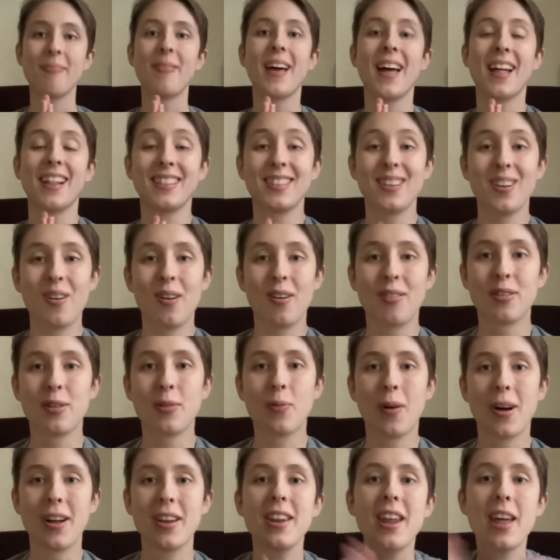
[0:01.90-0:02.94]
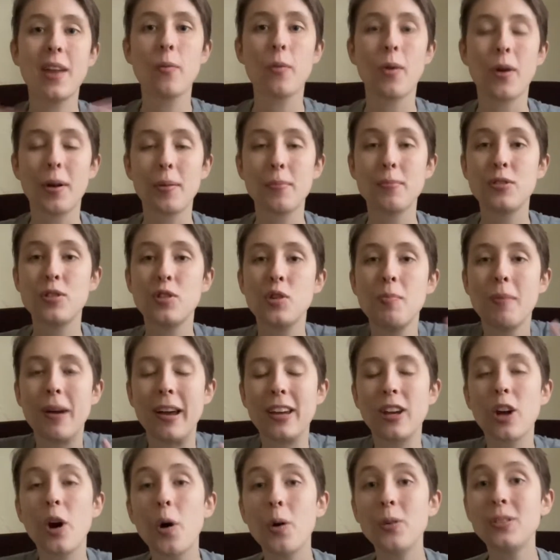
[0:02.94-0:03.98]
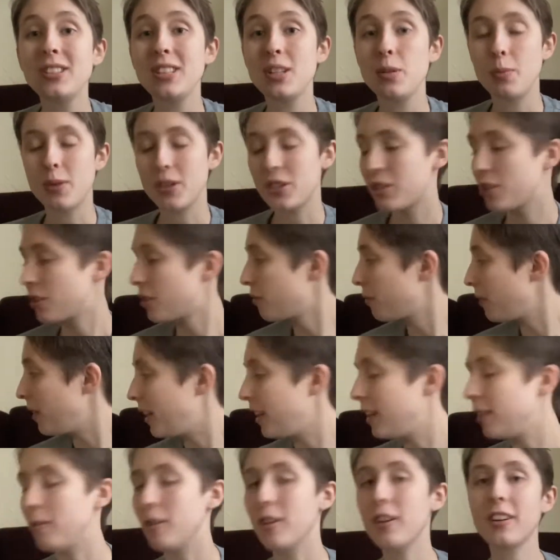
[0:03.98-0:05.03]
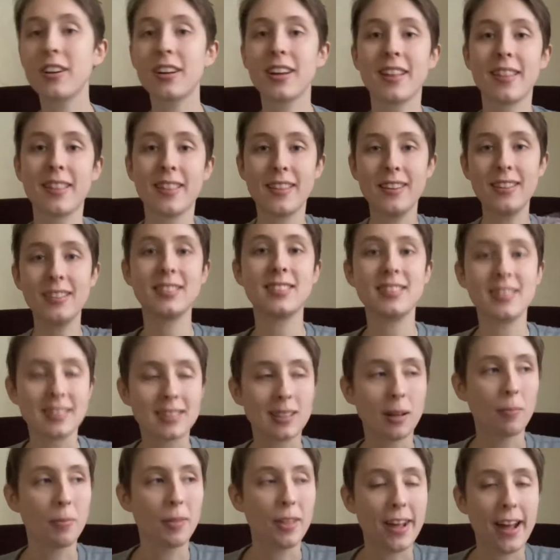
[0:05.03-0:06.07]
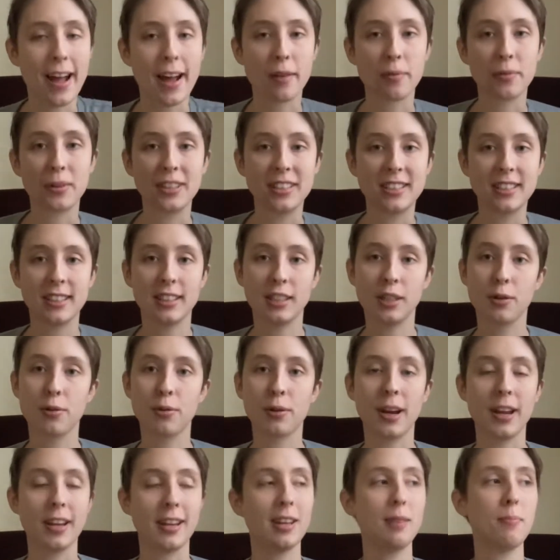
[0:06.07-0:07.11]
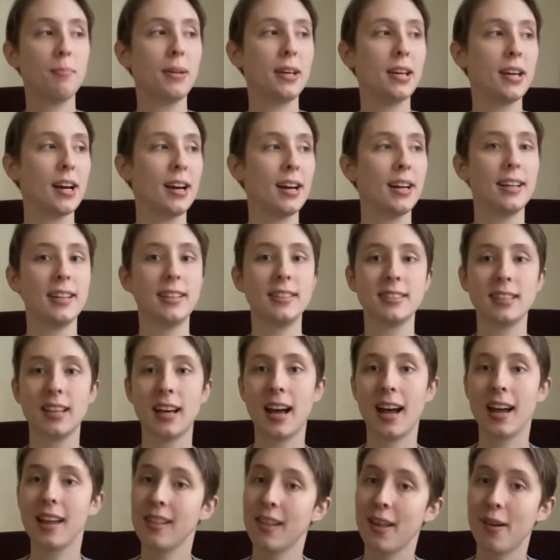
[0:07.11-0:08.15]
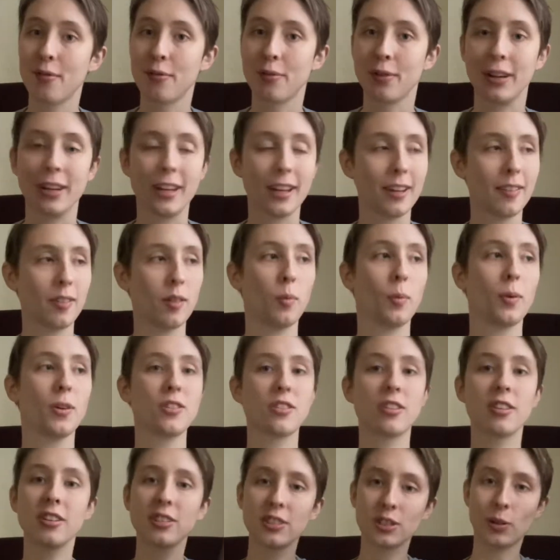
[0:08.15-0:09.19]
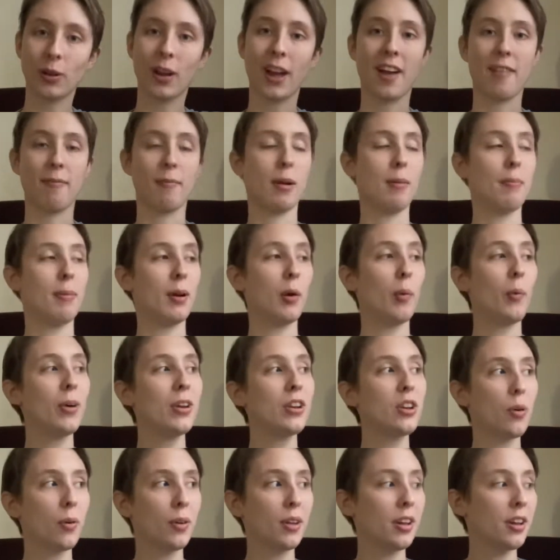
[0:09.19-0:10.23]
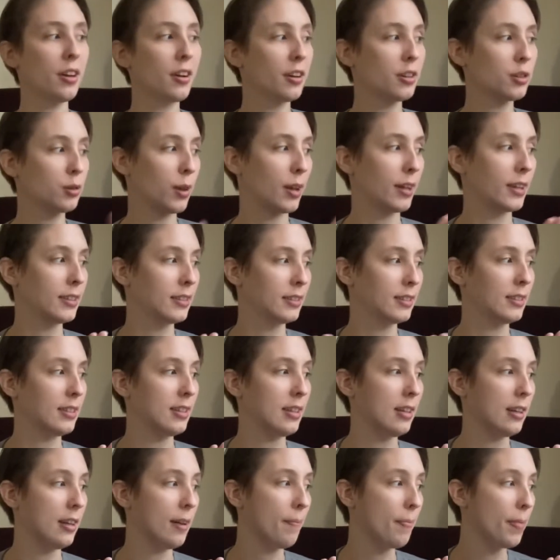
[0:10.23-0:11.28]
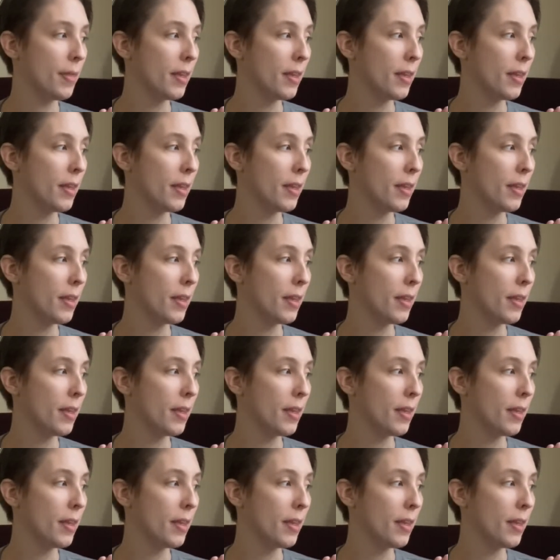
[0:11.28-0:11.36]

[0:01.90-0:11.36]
Hello everyone, and welcome to my cozy winter reading nook. This is something I recently created because I love reading in the winter, so I have my big window here so I can see